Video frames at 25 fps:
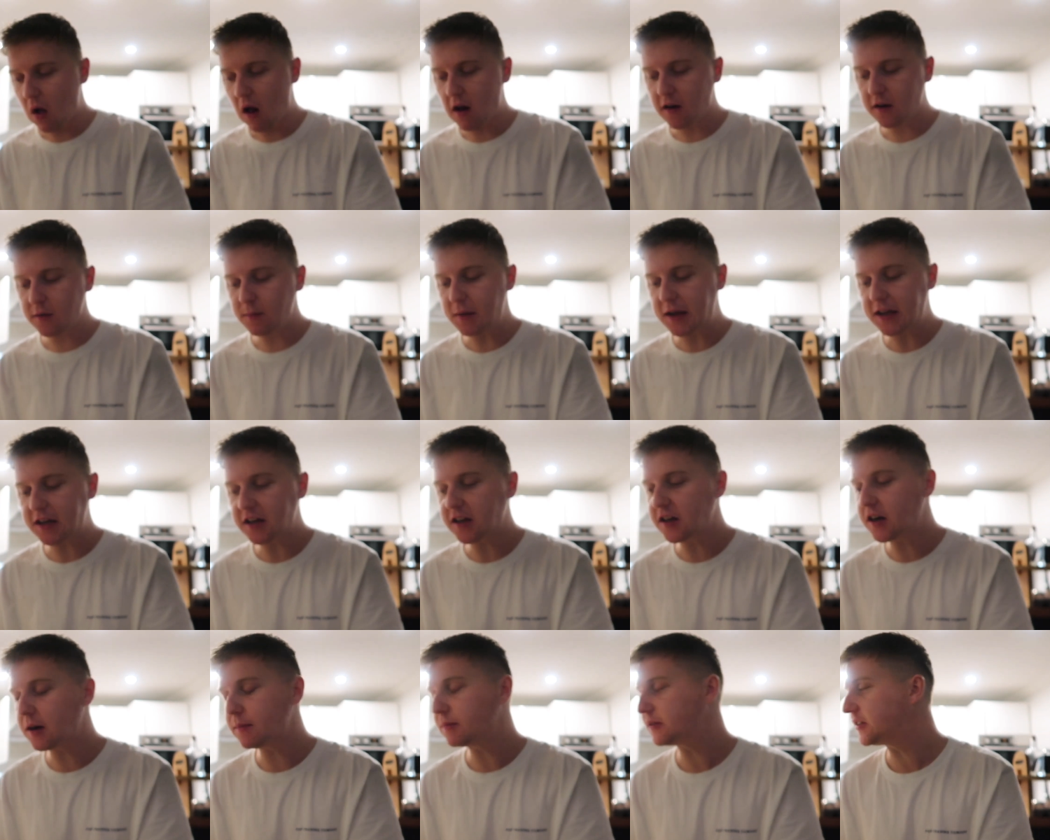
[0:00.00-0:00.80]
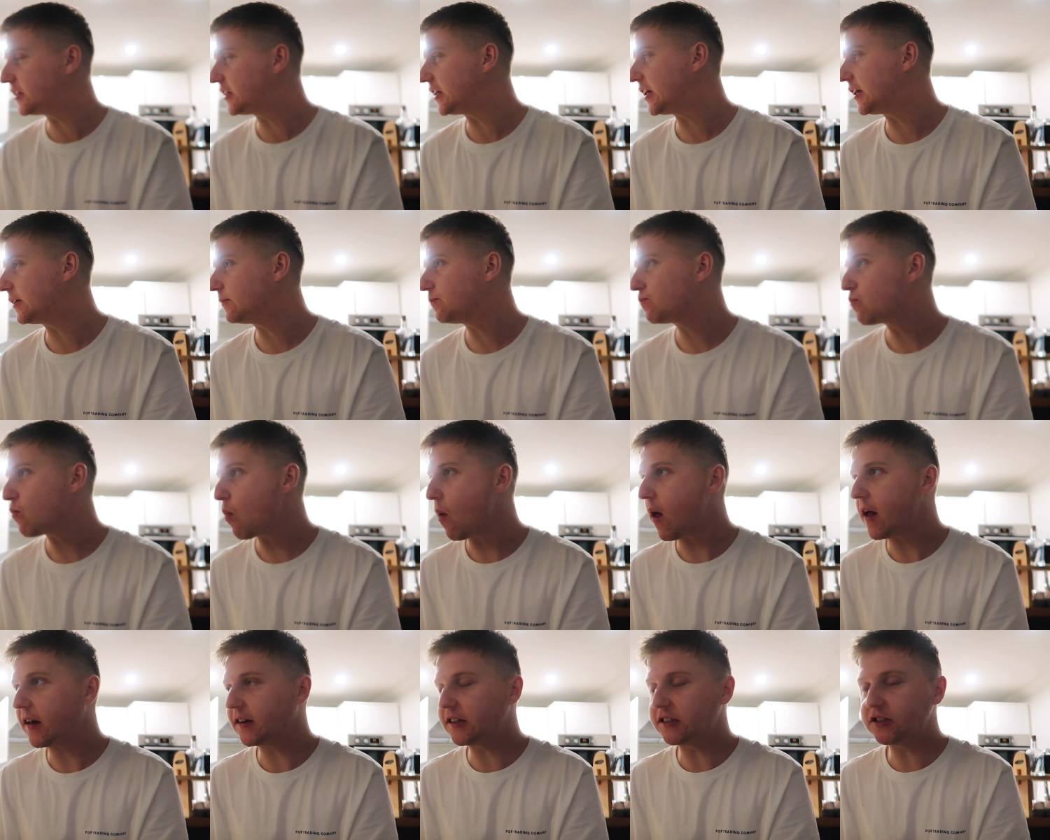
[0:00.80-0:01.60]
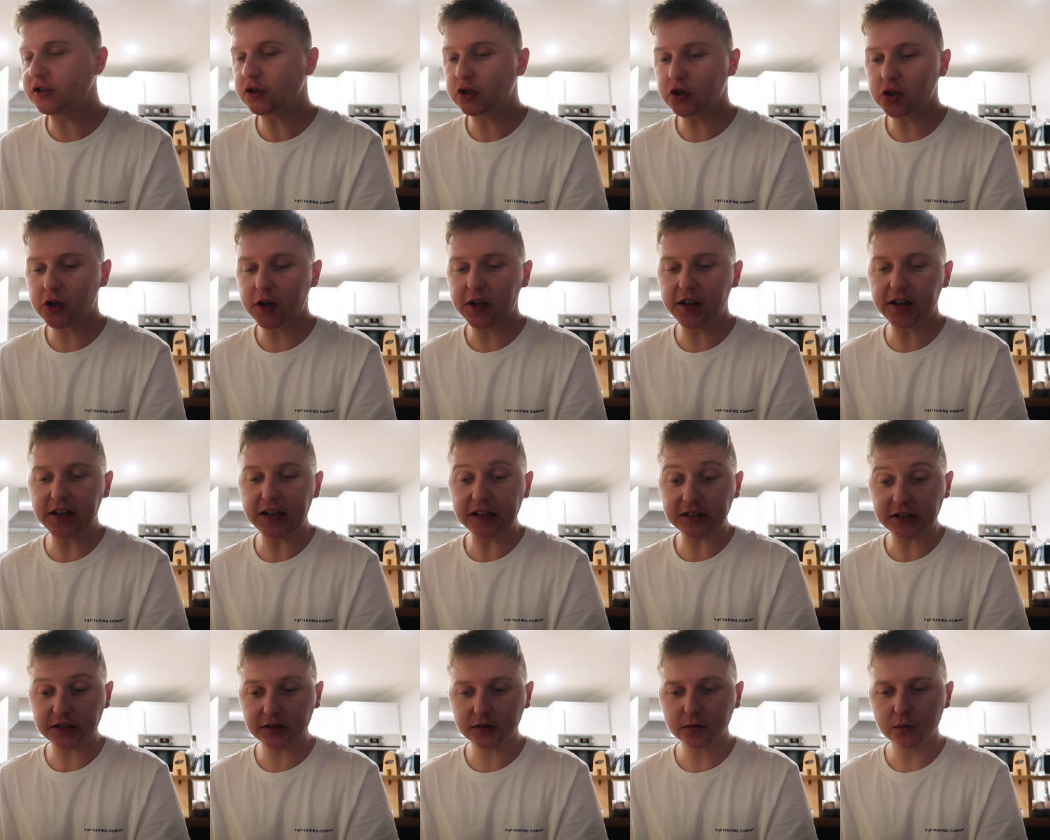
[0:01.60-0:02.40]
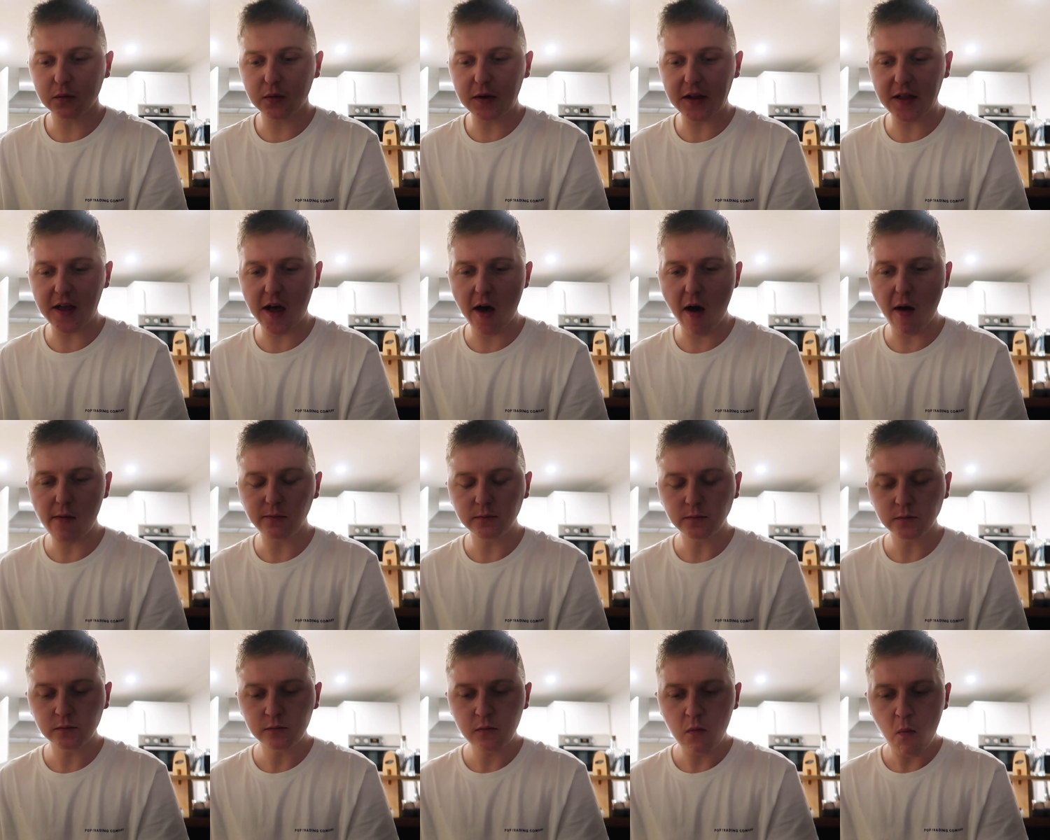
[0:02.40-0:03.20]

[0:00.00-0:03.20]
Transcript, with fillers: I'm gonna make a cup of tea and enjoy this with it.